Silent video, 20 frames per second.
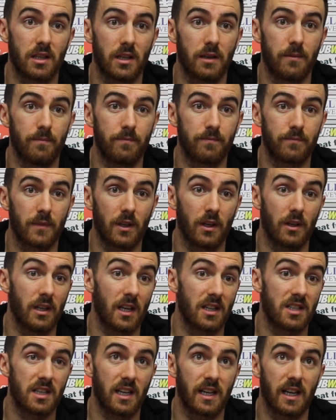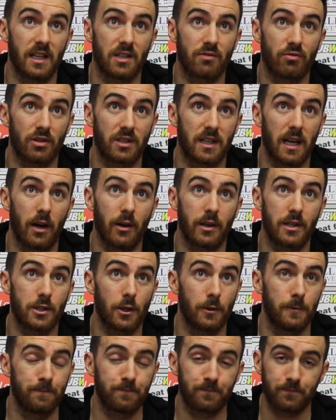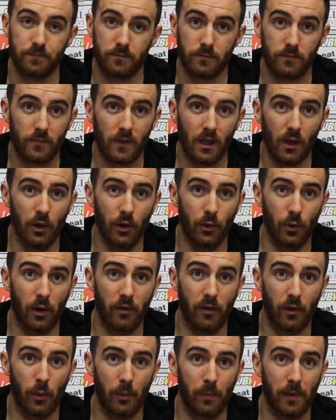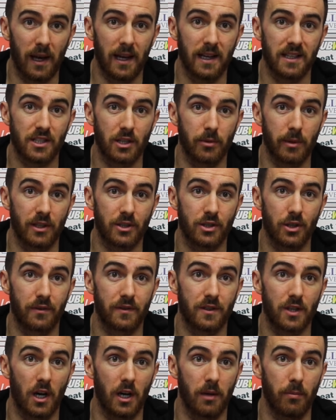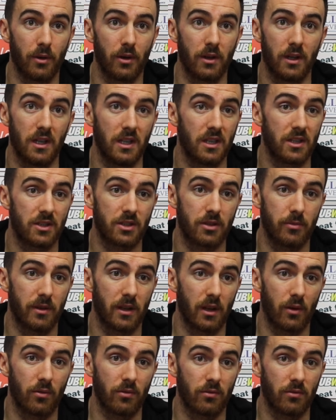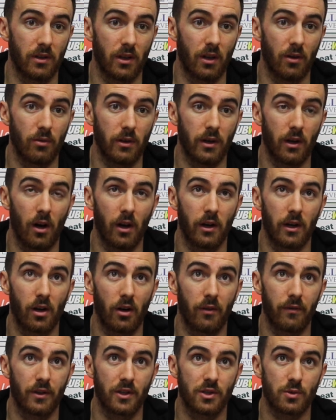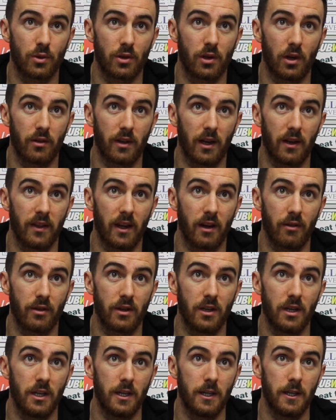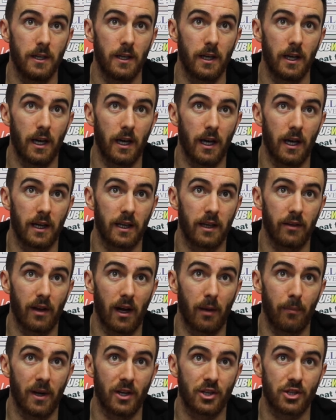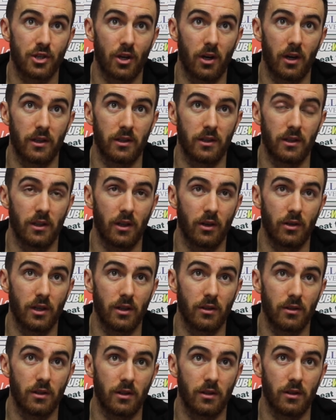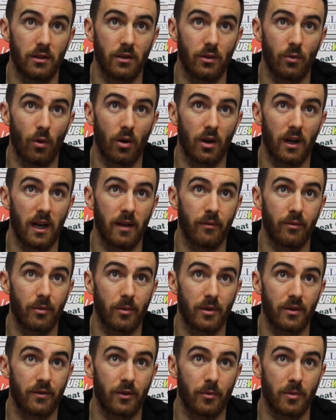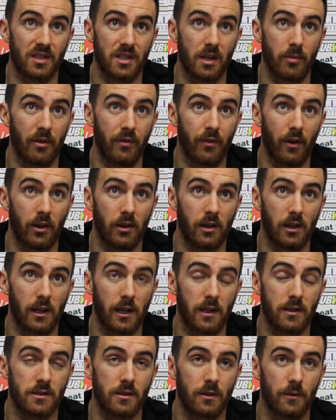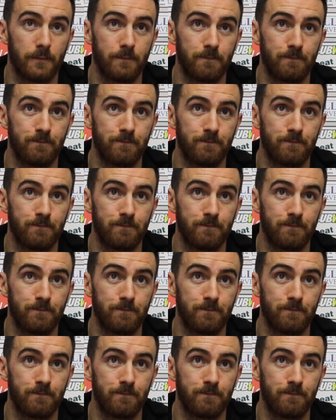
yesterday against Ross County. So whoever we play, it's going to be a tough tie, but something that you know with high in confidence we'll go down there and give it our best shot. And you know, you're one game from a semi final again. So.